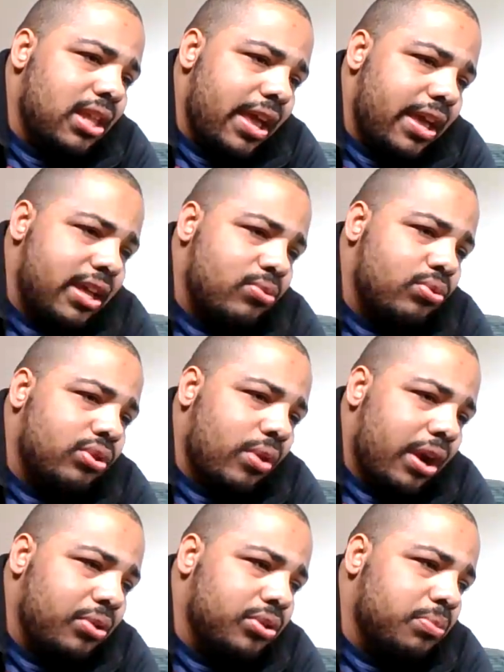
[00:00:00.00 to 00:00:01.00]
end with
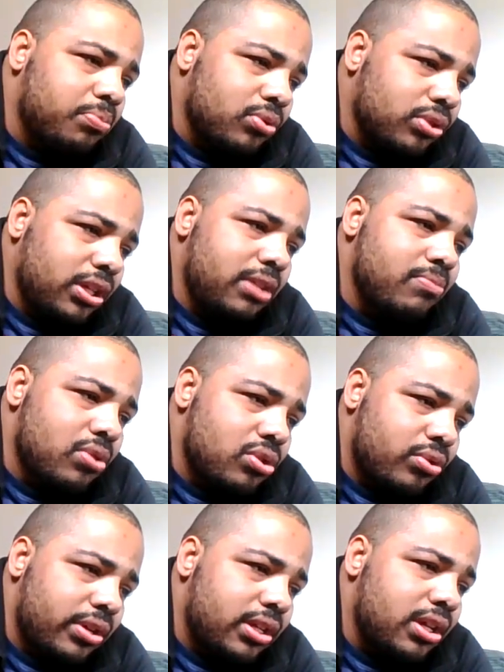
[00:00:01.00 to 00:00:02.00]
Kratos brutally
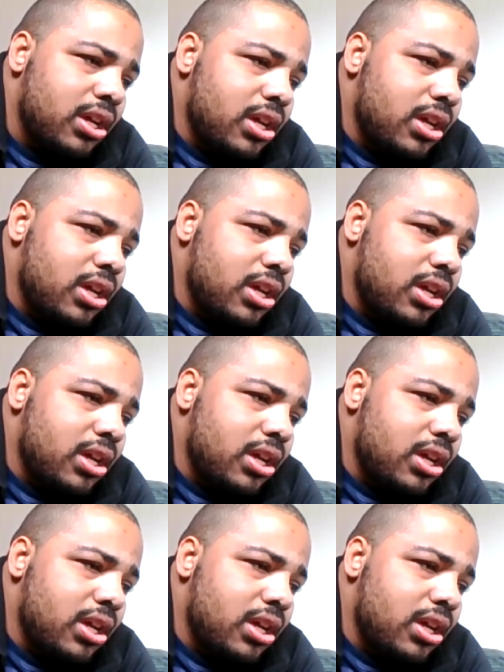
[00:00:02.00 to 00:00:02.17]
murdering